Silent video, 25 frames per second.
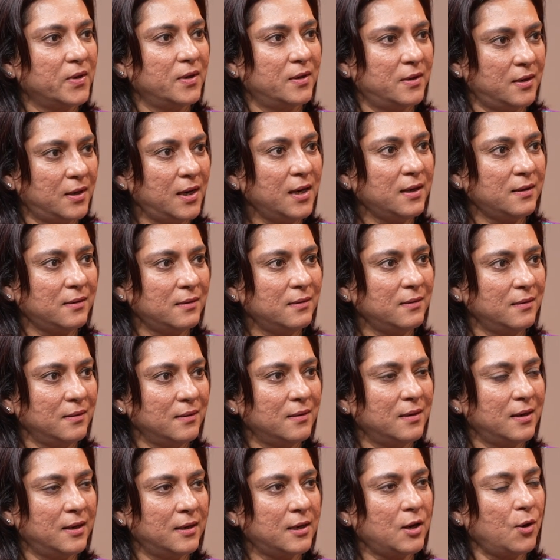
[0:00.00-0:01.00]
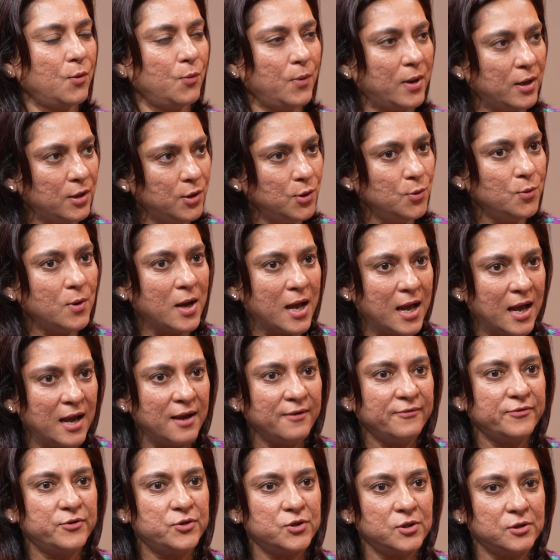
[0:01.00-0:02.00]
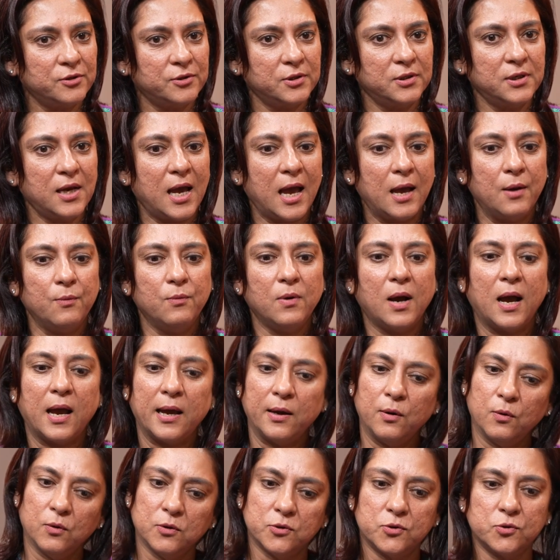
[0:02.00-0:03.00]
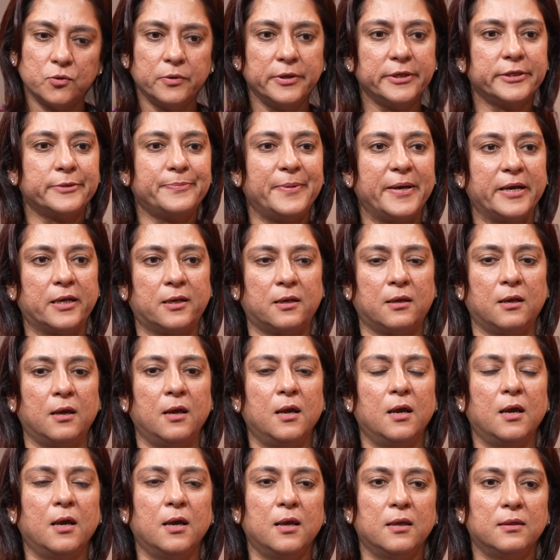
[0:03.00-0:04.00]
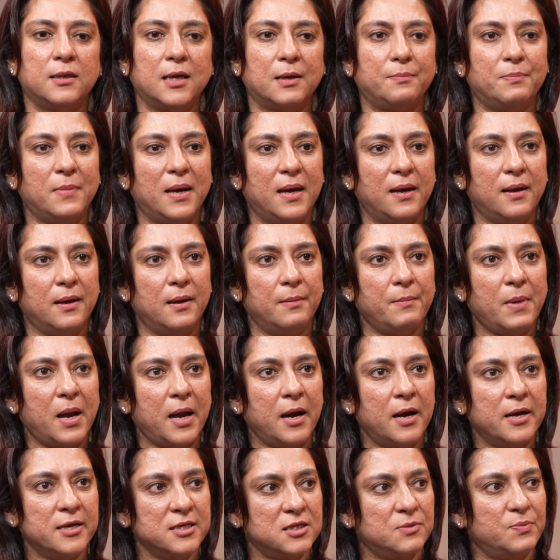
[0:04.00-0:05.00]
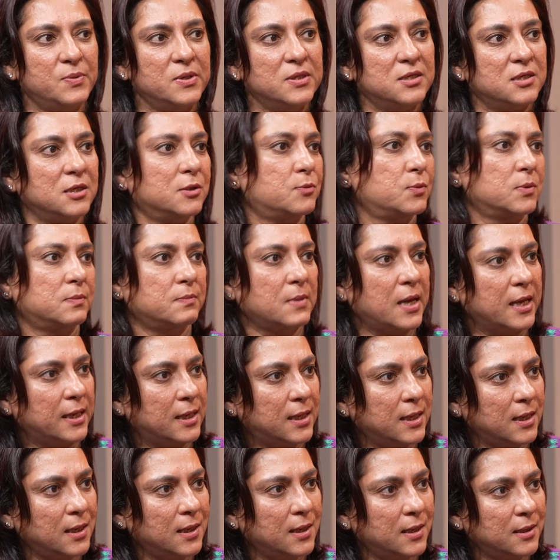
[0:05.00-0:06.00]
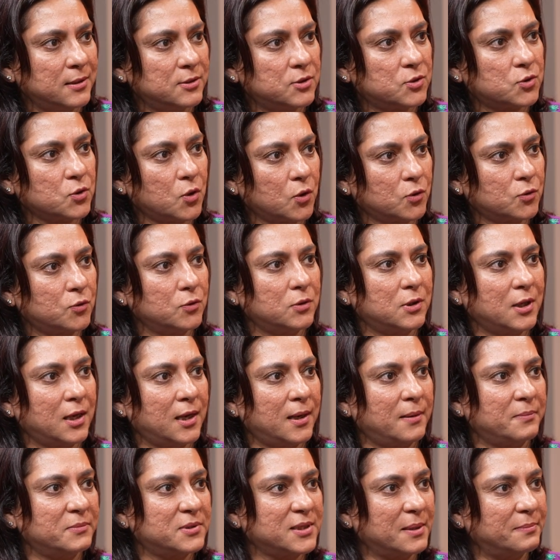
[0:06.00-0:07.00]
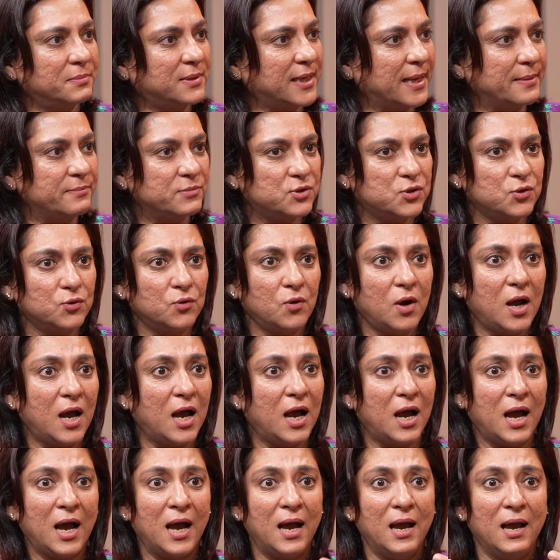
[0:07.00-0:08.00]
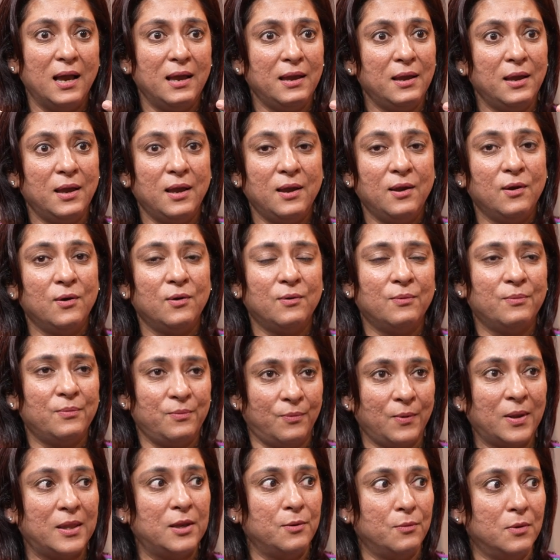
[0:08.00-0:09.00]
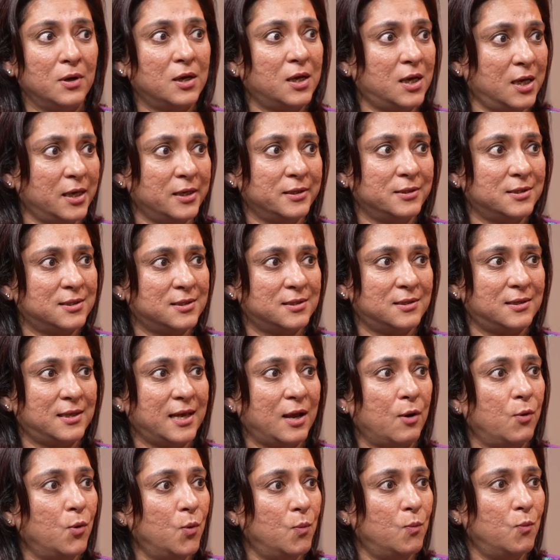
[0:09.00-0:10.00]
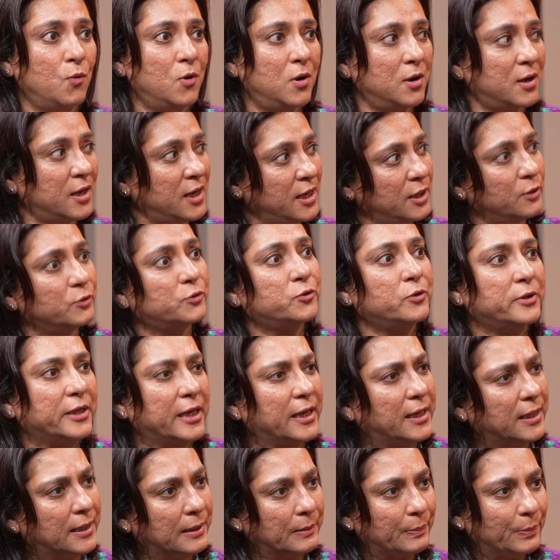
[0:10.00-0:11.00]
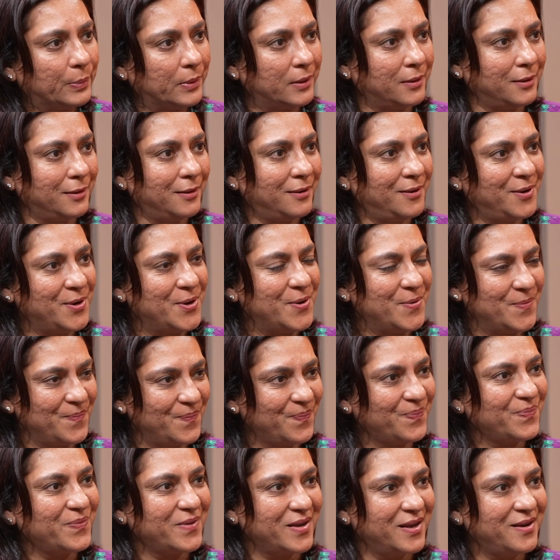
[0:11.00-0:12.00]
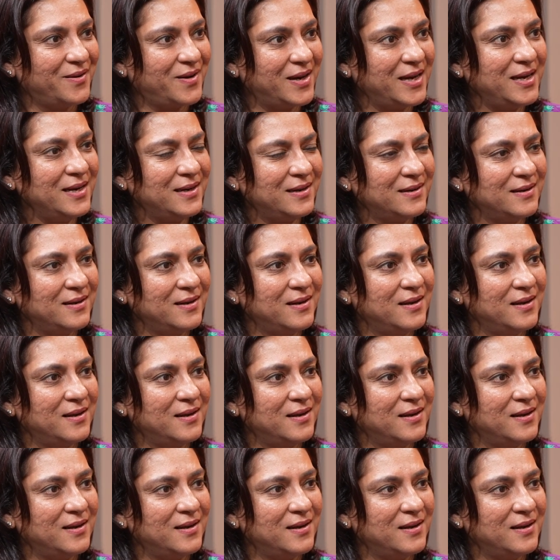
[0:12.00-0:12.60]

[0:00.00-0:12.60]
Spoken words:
Correct? Now, when you have children, I also expect that my husband sit with my kids, talk to them. Sometimes, you know, when they were kids, their homework, he used to take it up. Right?